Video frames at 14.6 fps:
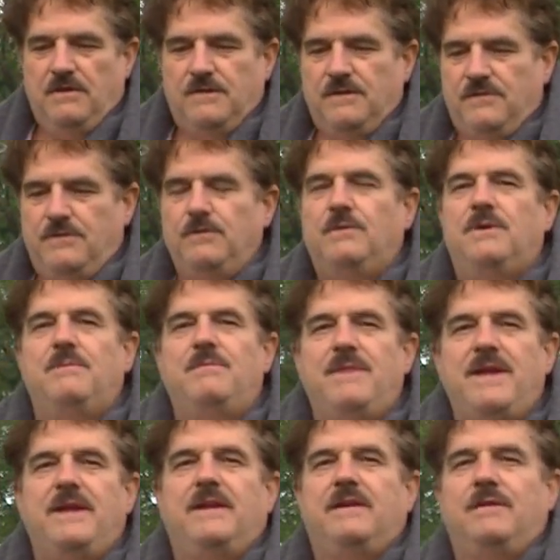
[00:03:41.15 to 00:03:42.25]
If you want to
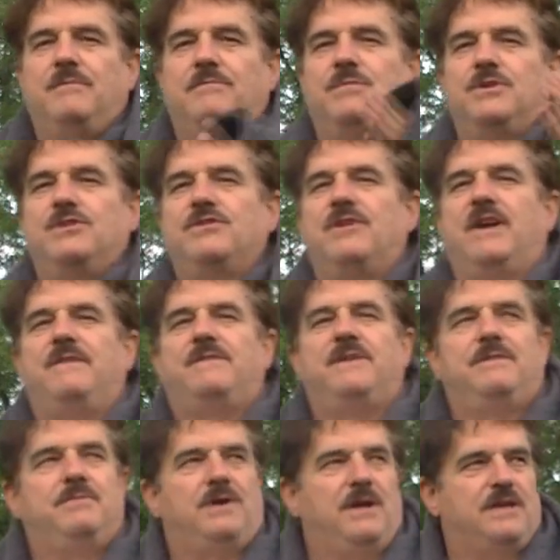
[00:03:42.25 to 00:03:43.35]
make
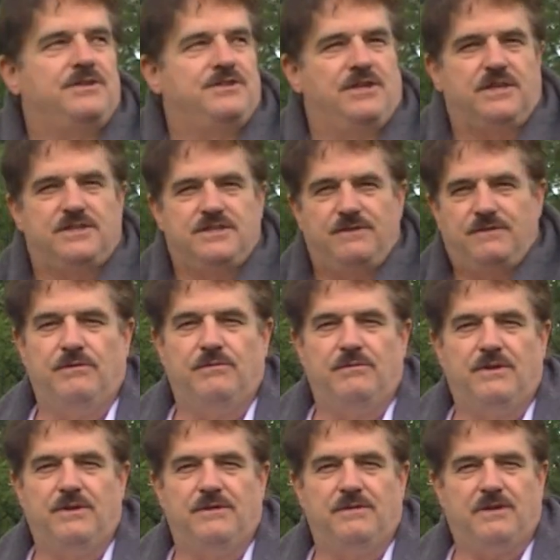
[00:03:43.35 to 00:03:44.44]
bushcrafting projects, if you're
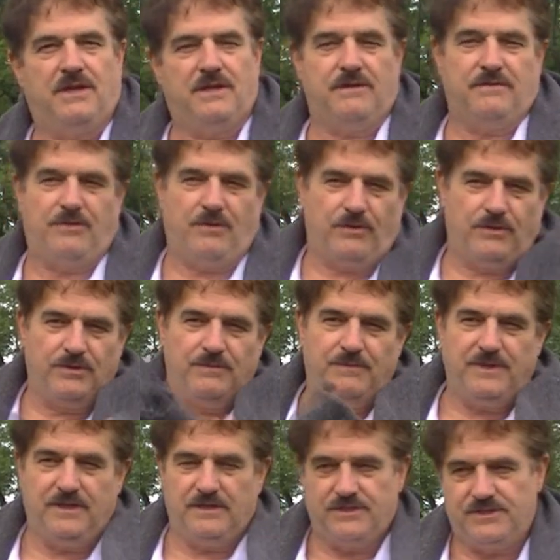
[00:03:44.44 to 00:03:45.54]
going to cut a hole in the
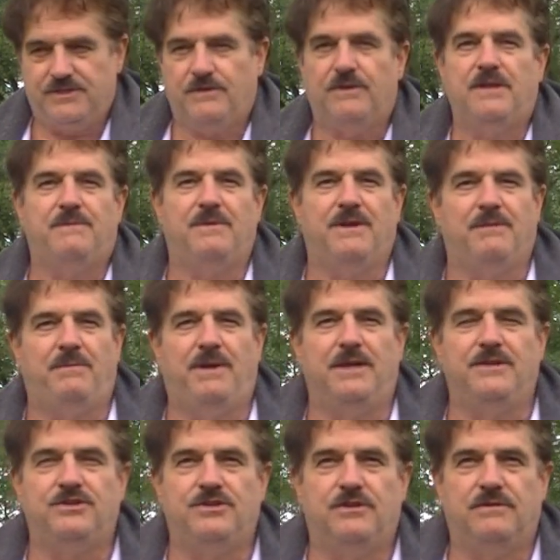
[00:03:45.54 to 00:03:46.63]
middle and sew it up, make a
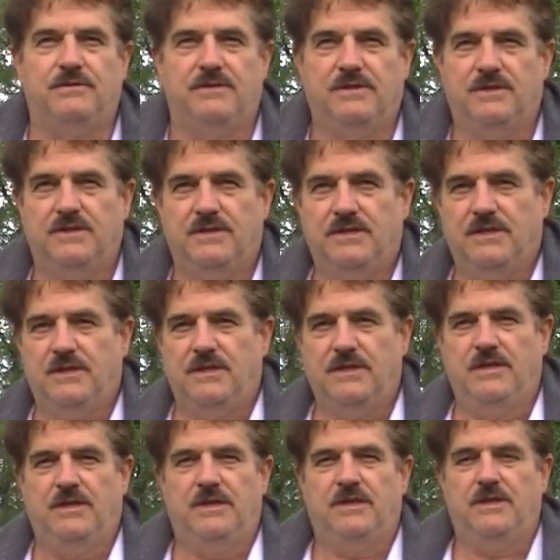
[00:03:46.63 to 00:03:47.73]
poncho,
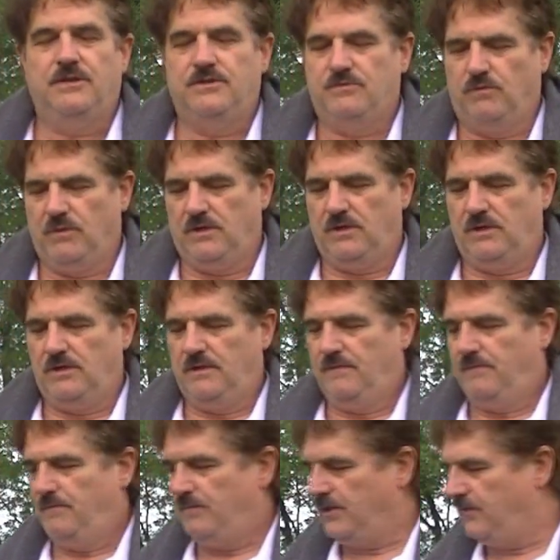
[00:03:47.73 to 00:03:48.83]
here's wool,
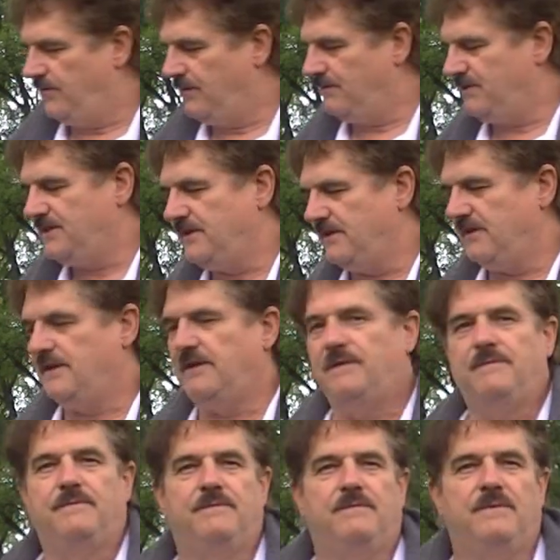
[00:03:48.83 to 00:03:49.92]
perfect material,
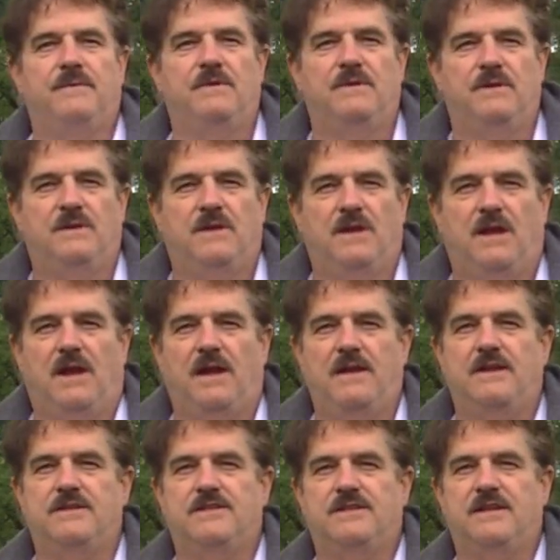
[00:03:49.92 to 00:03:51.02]
high
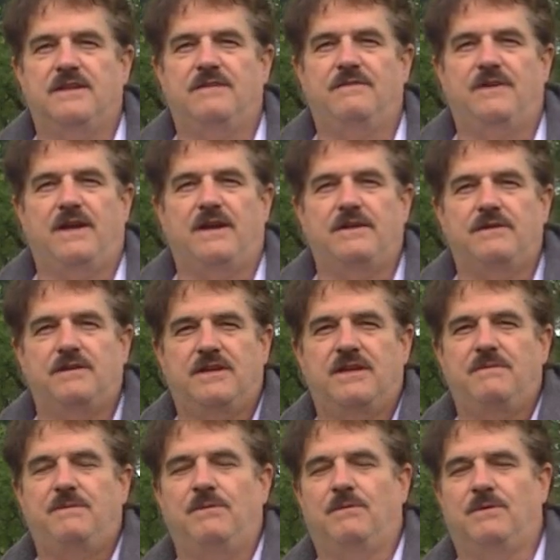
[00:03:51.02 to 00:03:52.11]
insulative value,
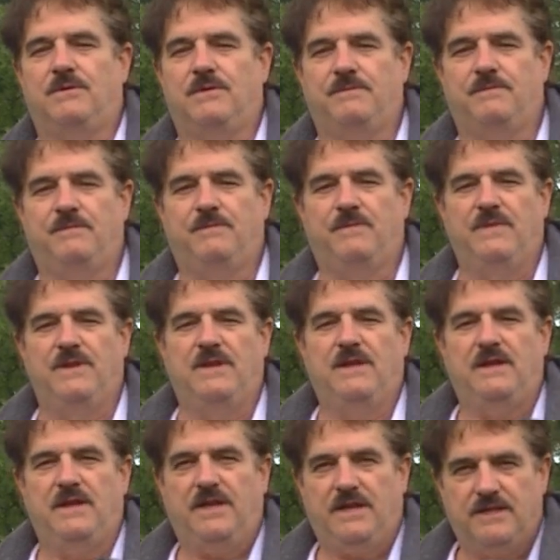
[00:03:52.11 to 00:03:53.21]
keep you warm,
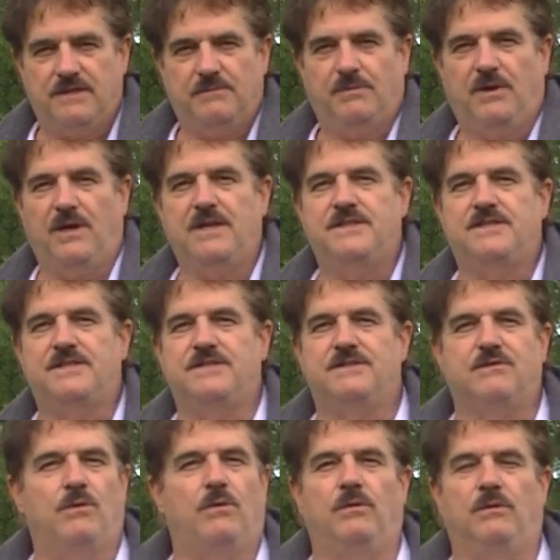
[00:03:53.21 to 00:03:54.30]
and the price is
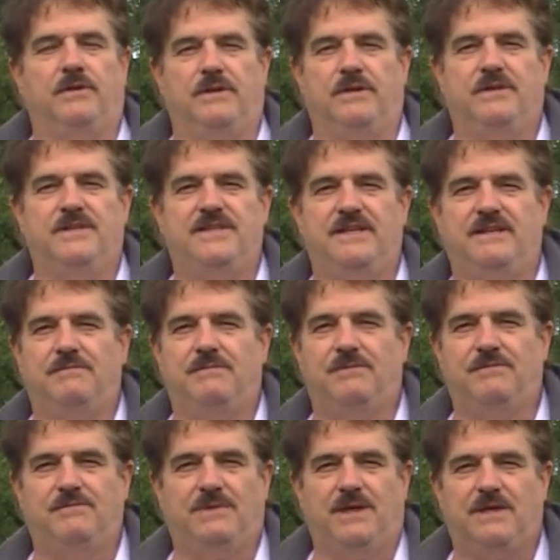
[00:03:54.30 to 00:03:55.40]
golden, 10
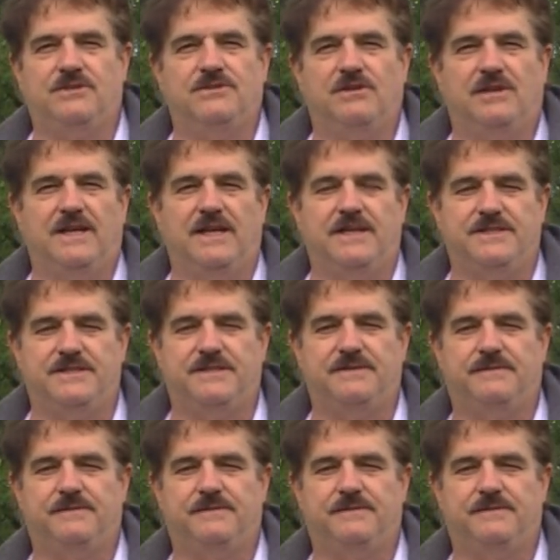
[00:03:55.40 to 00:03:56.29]
bucks or less.